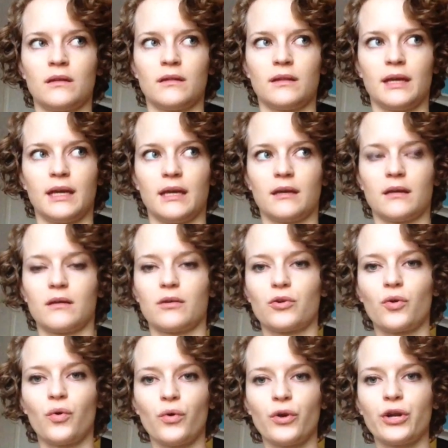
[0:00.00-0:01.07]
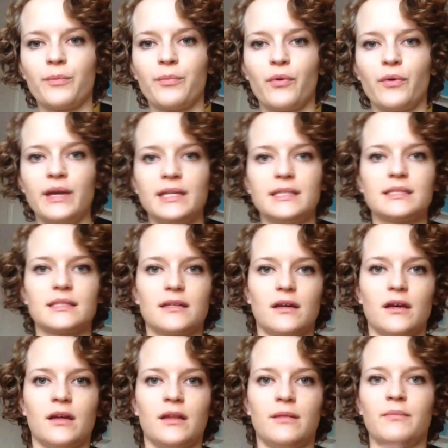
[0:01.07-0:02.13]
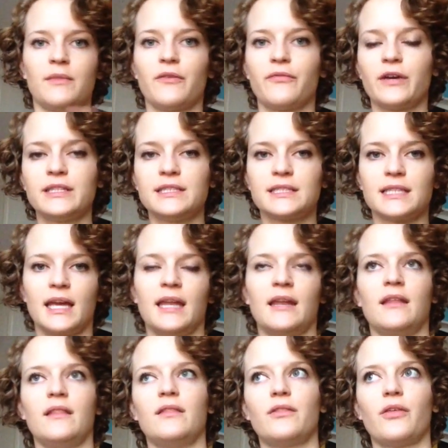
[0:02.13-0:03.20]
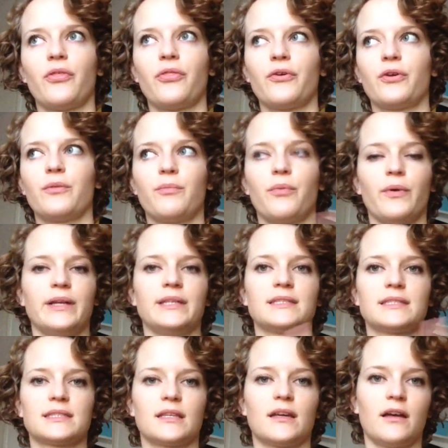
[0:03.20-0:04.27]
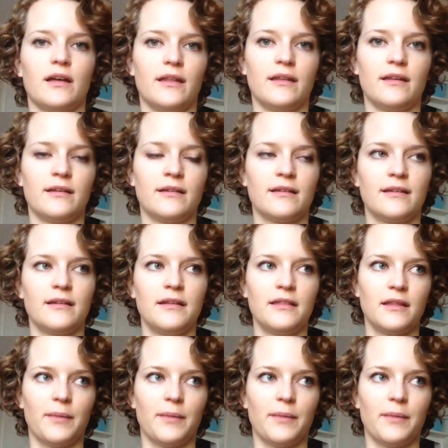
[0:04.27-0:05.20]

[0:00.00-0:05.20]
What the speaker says: like quarter point on the fronts and the third points on the